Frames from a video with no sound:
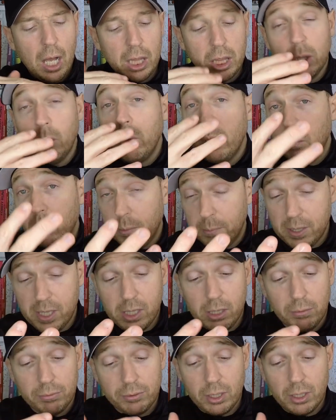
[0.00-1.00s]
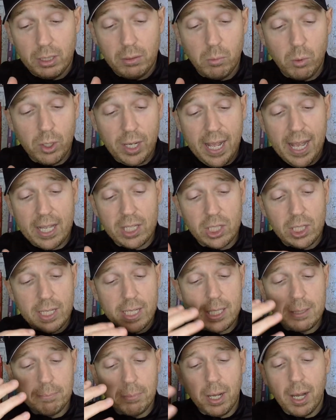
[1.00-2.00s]
thought it would be softer than what it
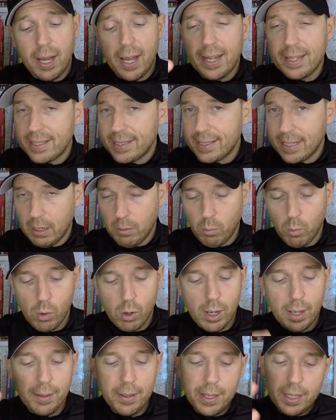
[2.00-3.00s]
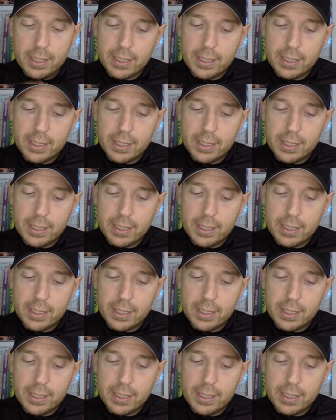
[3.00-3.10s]
actually is, but I understand why.